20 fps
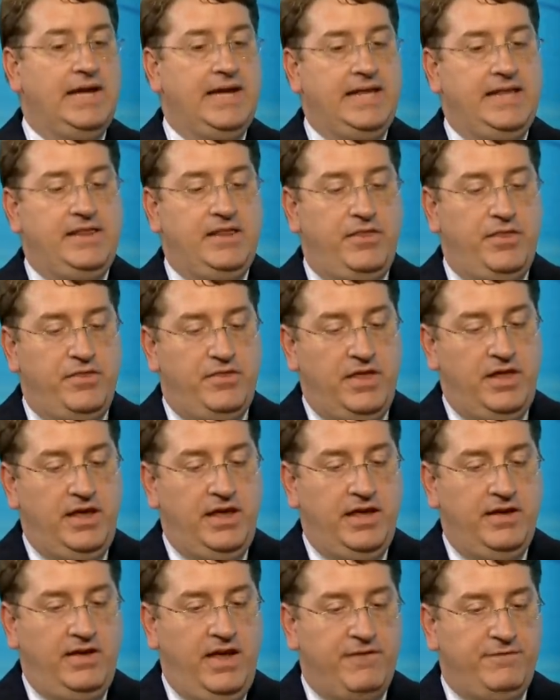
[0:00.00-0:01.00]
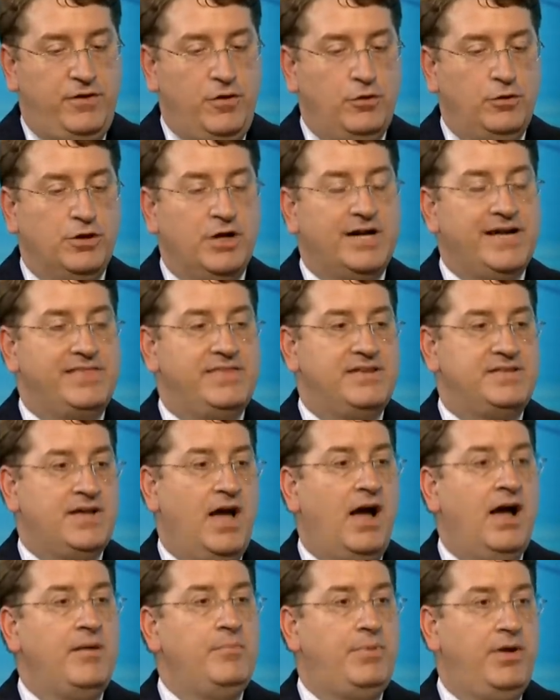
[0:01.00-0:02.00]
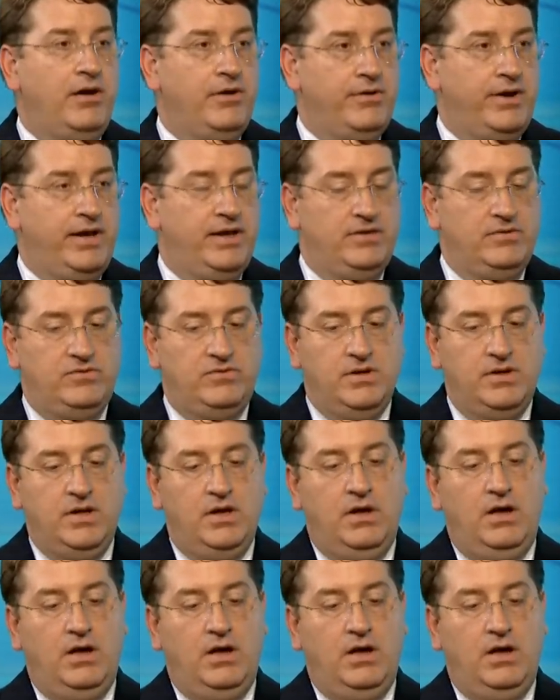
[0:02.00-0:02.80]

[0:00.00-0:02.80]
if you look at the time periods,